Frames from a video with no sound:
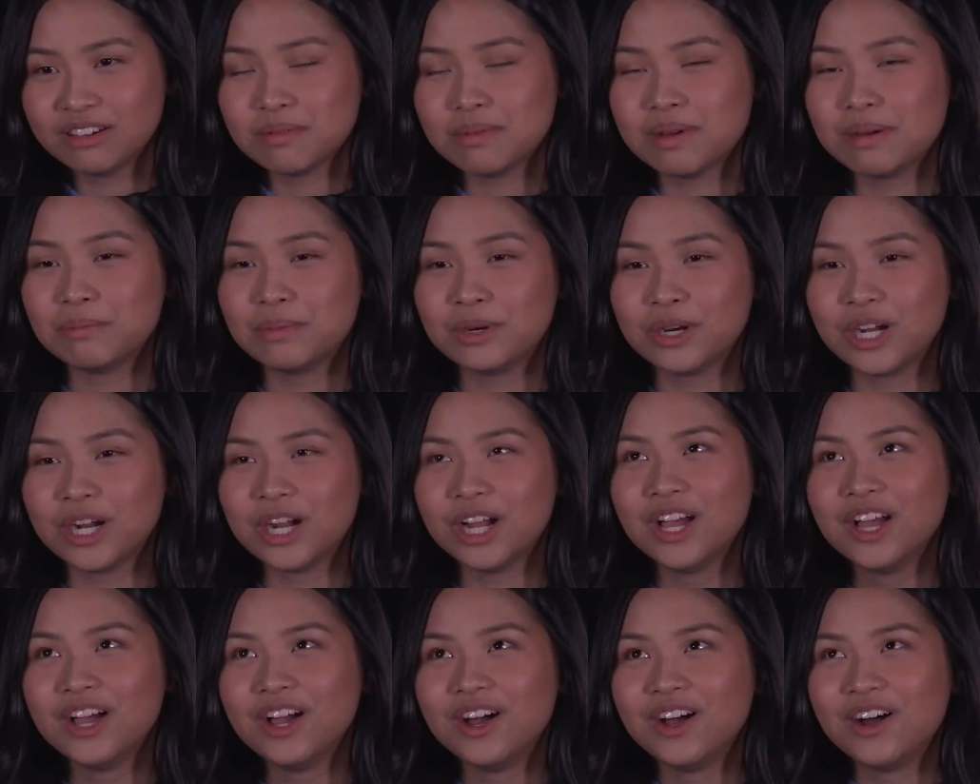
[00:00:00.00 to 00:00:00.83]

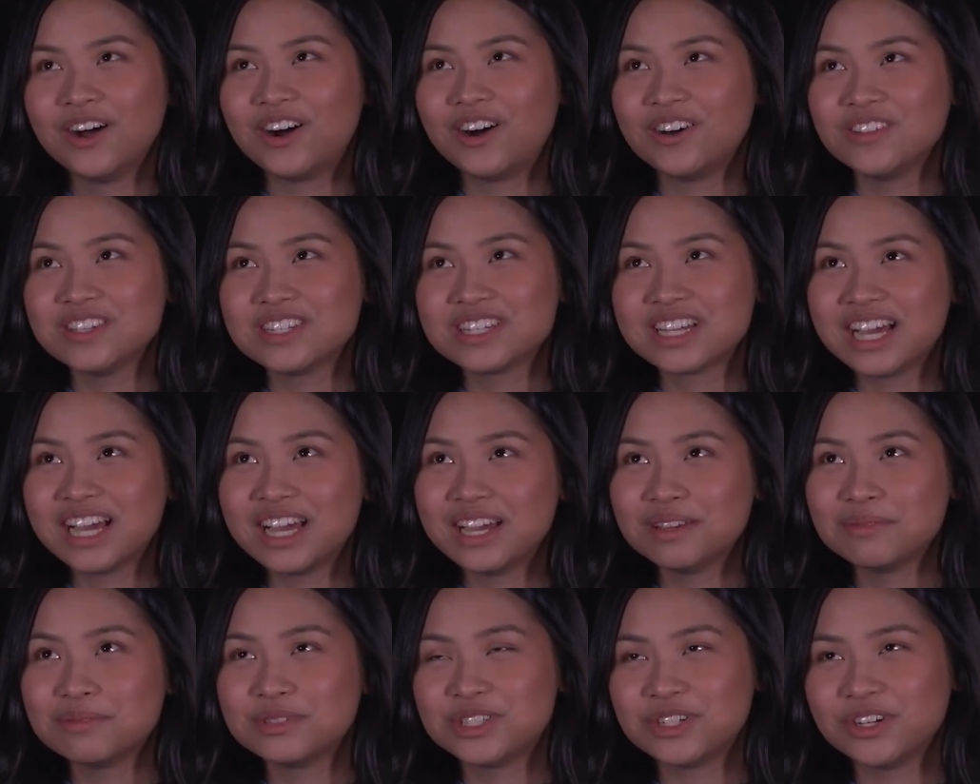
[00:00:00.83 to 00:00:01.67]
remember all the
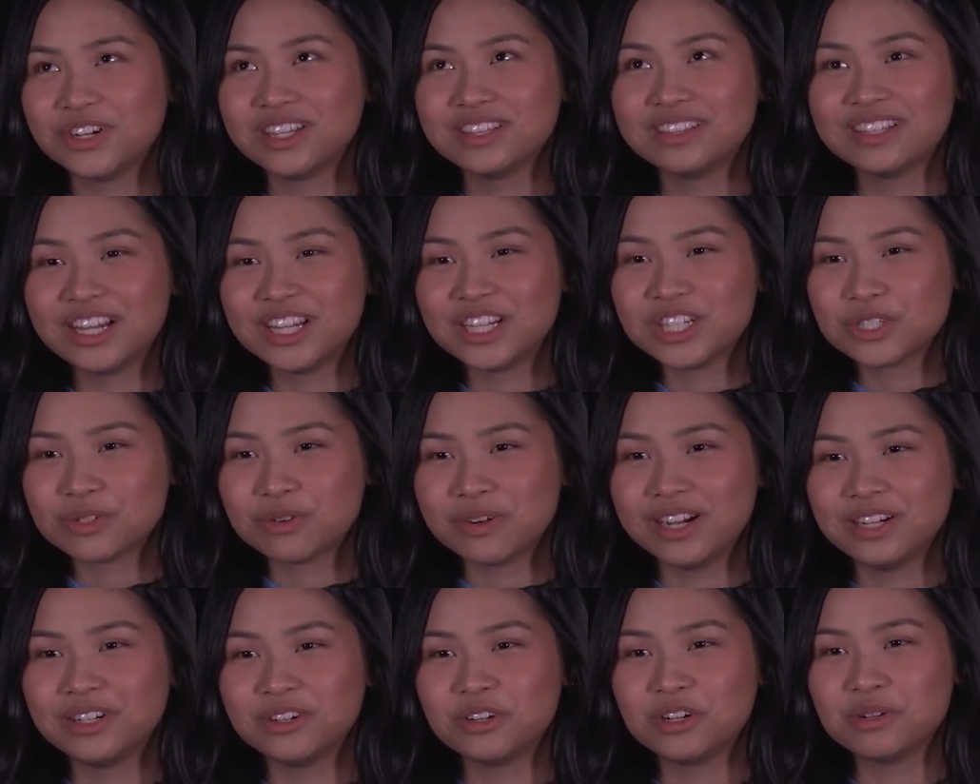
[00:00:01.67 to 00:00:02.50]
times during lunch
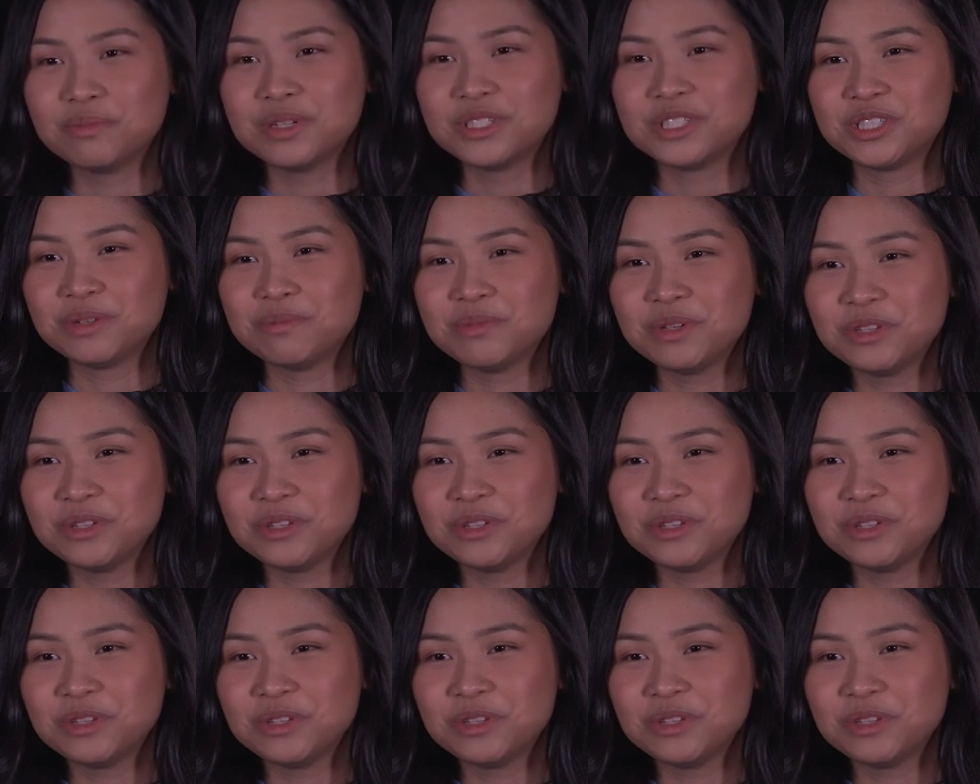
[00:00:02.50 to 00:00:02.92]
where I'd go to Mr.